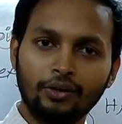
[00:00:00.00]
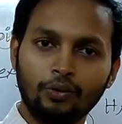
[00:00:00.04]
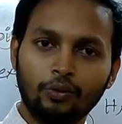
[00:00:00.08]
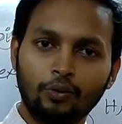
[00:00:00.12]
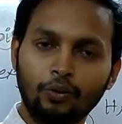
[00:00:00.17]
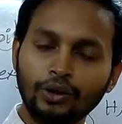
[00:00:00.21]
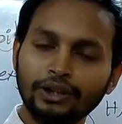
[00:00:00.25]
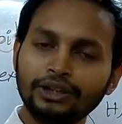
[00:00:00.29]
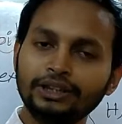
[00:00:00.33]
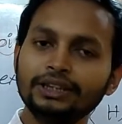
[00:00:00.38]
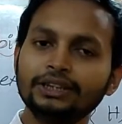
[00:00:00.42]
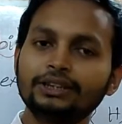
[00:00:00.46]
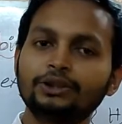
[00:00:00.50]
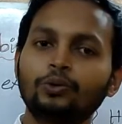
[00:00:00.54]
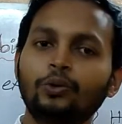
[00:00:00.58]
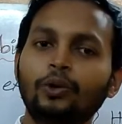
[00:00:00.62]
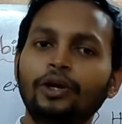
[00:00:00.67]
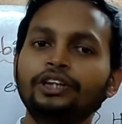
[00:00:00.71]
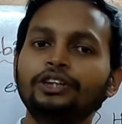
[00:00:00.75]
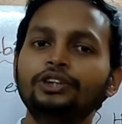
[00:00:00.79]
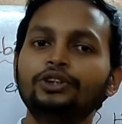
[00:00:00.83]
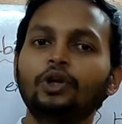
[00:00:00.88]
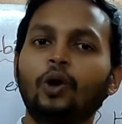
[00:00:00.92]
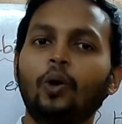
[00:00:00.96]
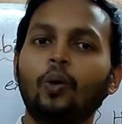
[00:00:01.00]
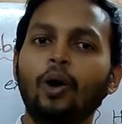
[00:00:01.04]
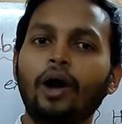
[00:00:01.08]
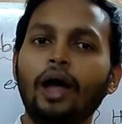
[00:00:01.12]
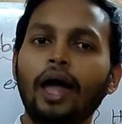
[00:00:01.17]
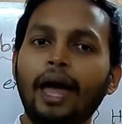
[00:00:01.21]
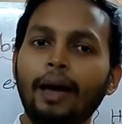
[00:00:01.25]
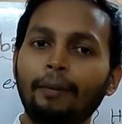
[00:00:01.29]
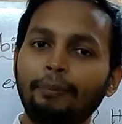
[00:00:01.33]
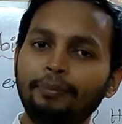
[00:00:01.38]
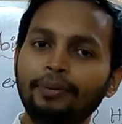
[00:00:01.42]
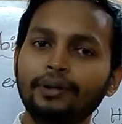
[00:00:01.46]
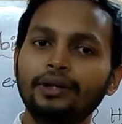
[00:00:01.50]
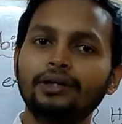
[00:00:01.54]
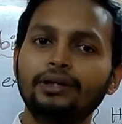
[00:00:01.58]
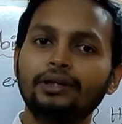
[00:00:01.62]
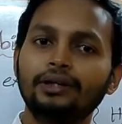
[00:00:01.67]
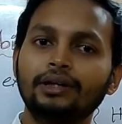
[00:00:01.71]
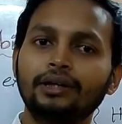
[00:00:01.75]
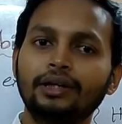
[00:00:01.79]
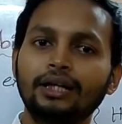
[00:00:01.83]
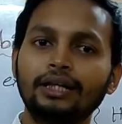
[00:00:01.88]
which is going to appear